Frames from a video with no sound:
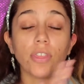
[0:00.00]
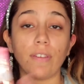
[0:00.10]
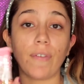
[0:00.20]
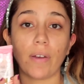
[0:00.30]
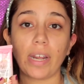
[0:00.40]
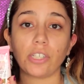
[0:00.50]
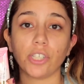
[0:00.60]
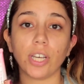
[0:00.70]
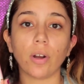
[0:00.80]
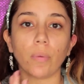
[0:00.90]
The
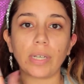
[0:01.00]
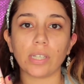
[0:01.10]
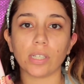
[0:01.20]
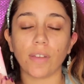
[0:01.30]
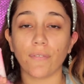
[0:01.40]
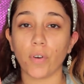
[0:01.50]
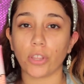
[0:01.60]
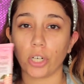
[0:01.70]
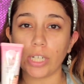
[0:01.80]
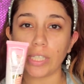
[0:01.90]
foundation retails
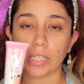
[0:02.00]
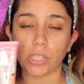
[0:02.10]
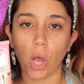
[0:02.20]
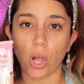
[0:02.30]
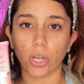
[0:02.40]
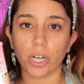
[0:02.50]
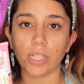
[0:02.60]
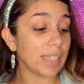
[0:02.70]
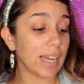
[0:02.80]
for $36.